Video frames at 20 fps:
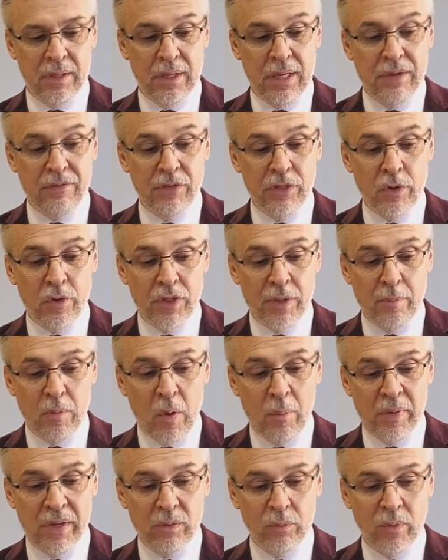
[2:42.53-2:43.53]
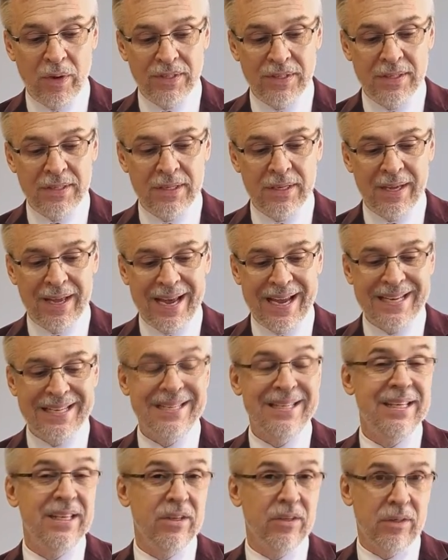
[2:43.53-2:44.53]
Even though the moment wasn't
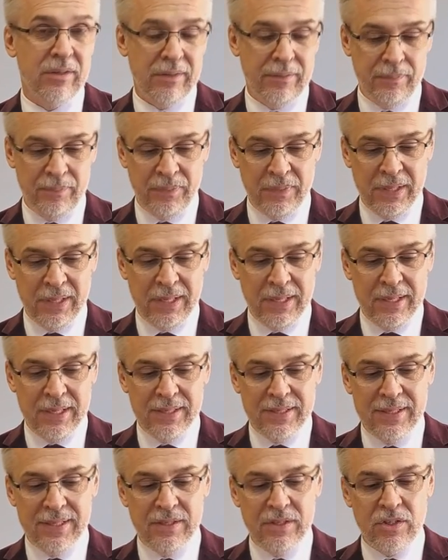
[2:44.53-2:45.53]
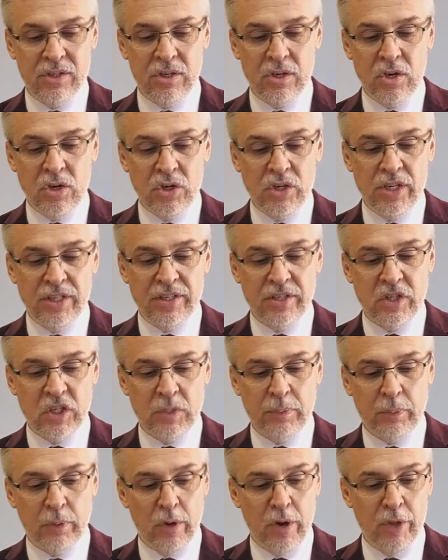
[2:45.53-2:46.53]
ideal, since
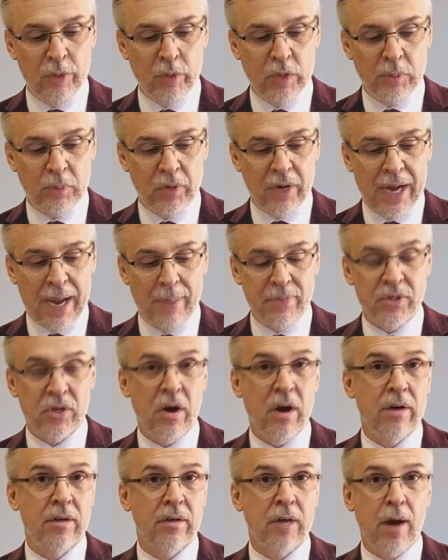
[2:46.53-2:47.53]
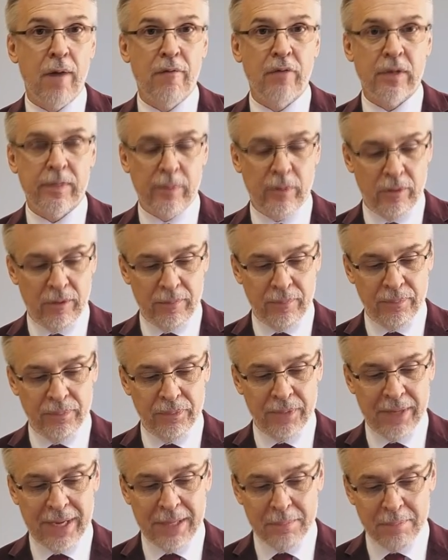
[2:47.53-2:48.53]
Jesus' birth was perhaps uncomfortable
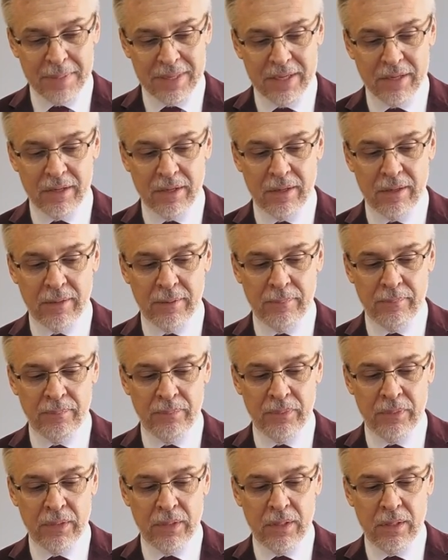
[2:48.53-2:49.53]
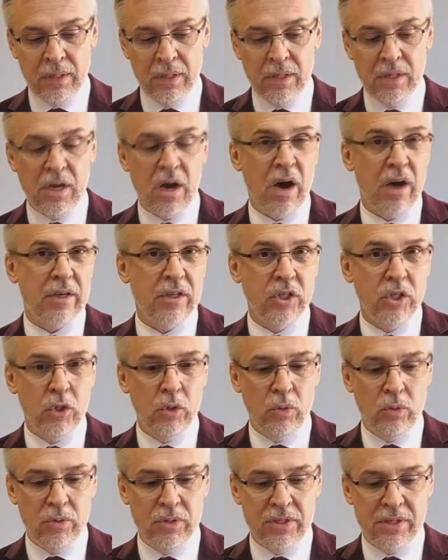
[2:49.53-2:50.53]
and meager, God
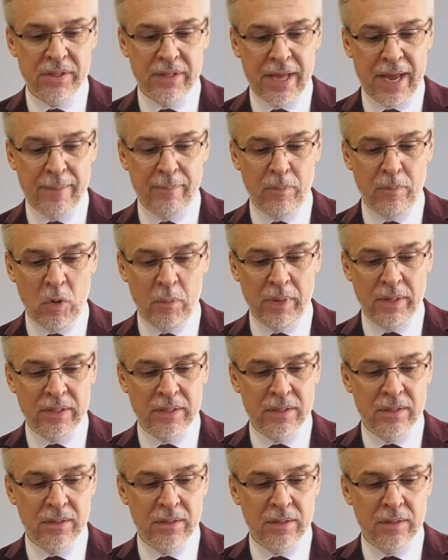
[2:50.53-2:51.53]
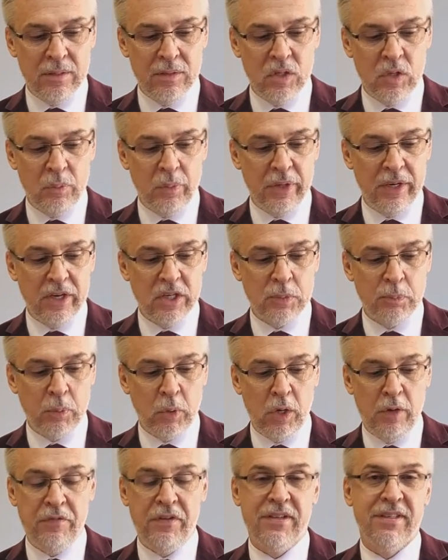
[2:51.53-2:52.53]
used that moment to bring his
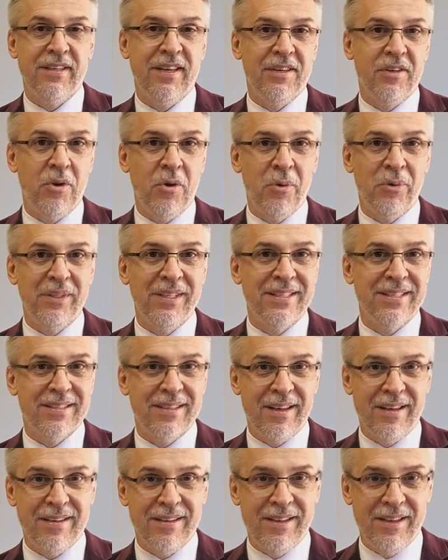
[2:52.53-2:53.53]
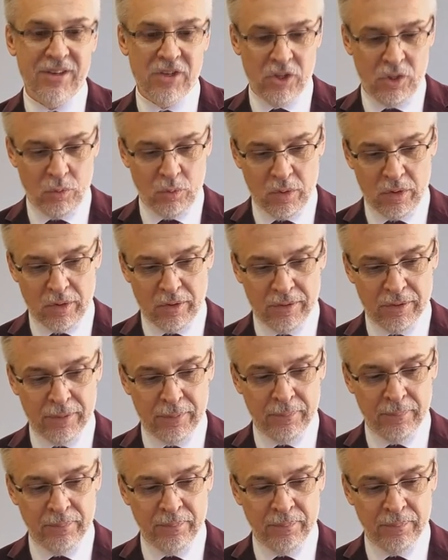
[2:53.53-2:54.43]
perfect and holy Son into the world.